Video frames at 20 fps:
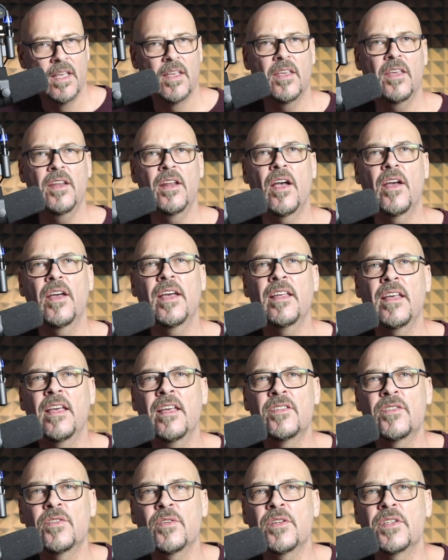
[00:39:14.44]
You know, it
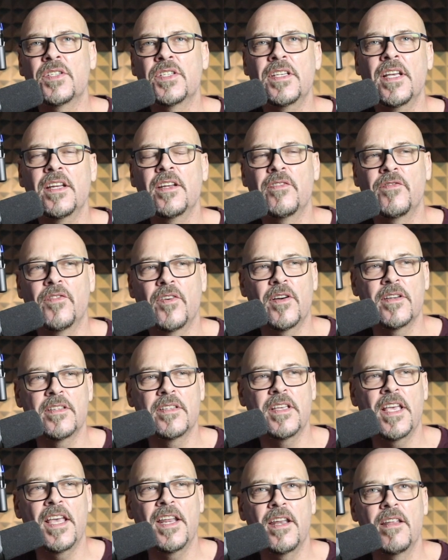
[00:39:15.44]
sort of signifies
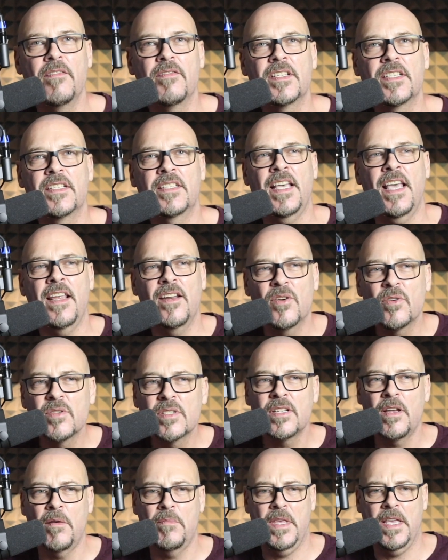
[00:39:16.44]
the end of a set or
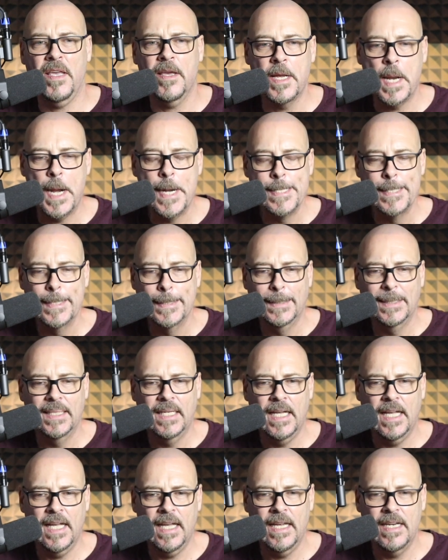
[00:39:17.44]
something.
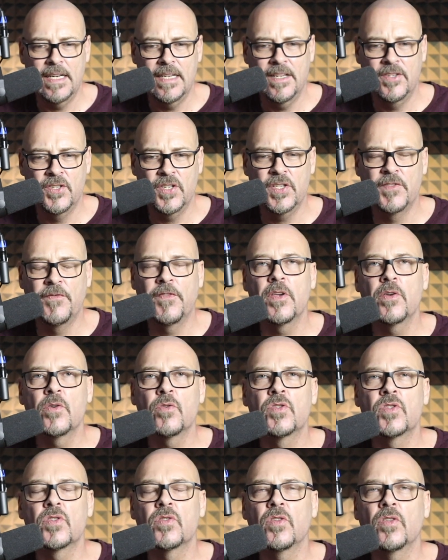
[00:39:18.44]
And it just
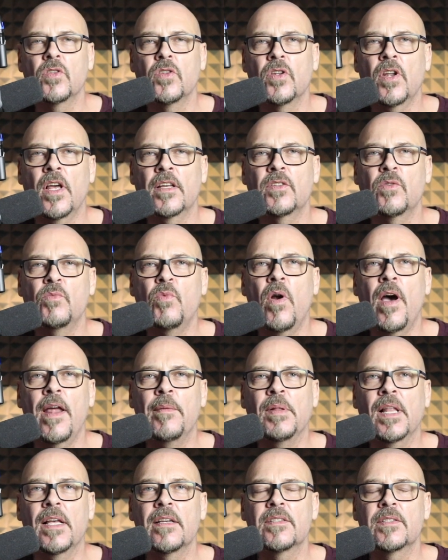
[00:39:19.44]
feels like the right
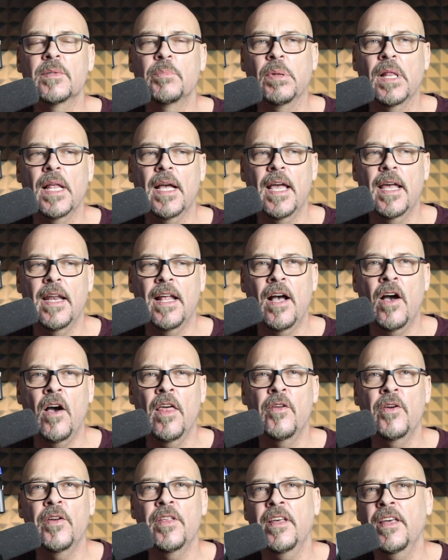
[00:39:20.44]
place to play it,
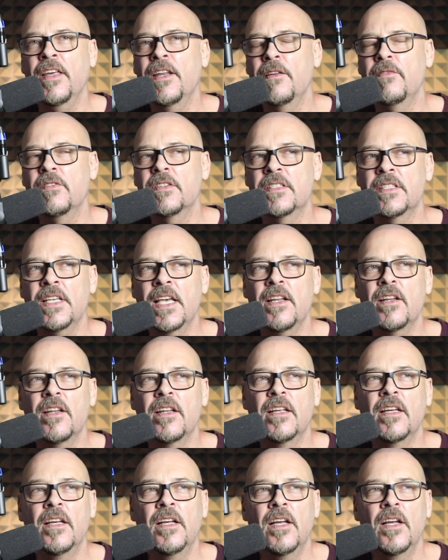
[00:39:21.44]
either at the end of a set
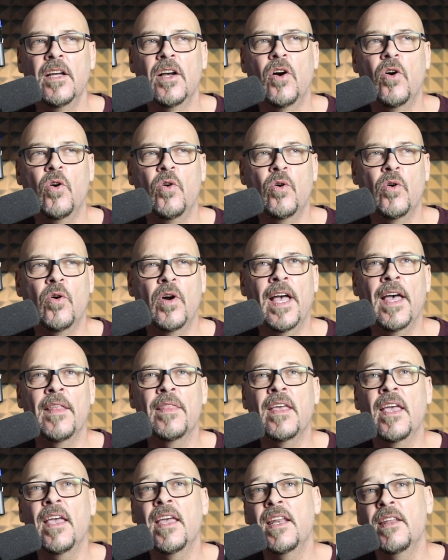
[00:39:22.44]
or at
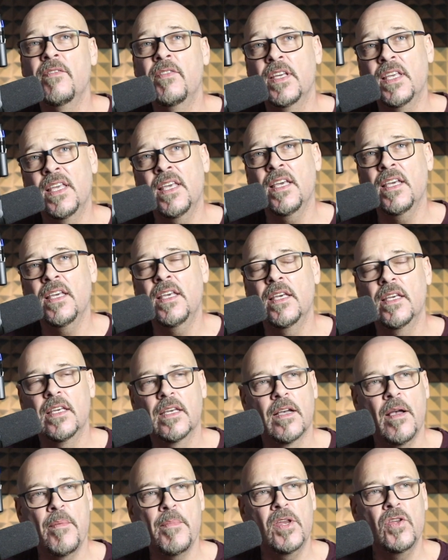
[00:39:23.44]
the end of a gig.
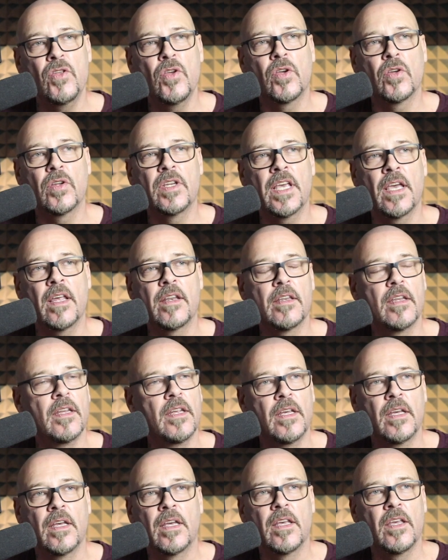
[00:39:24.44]
I mean, you could get,
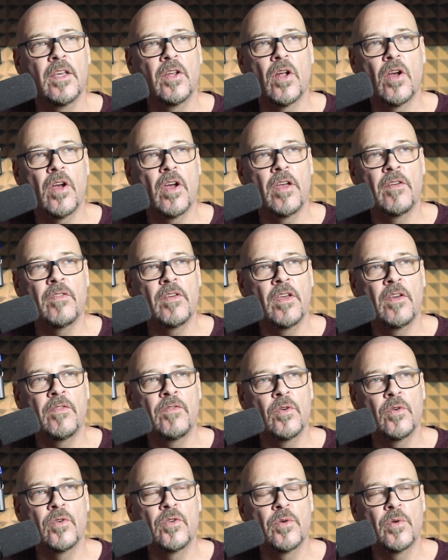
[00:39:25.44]
you know, if
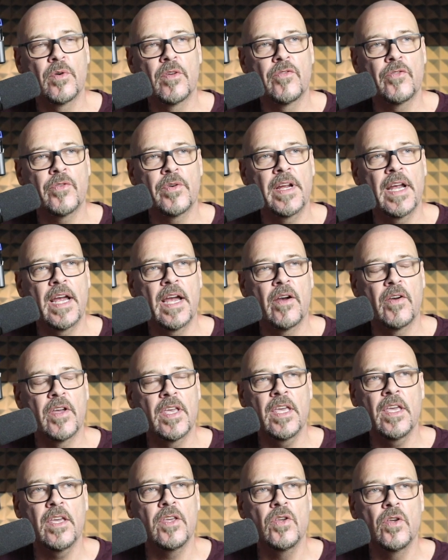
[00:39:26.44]
you're doing a 3-hour
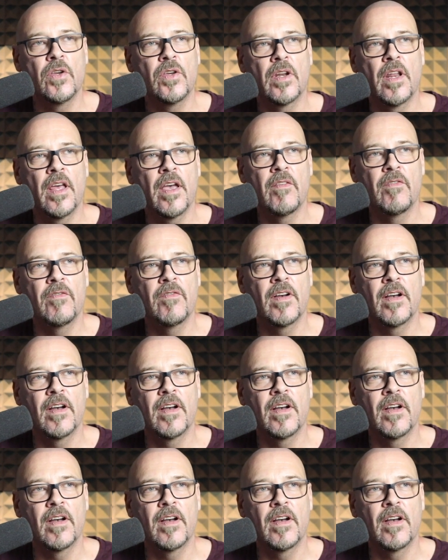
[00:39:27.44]
gig, you could have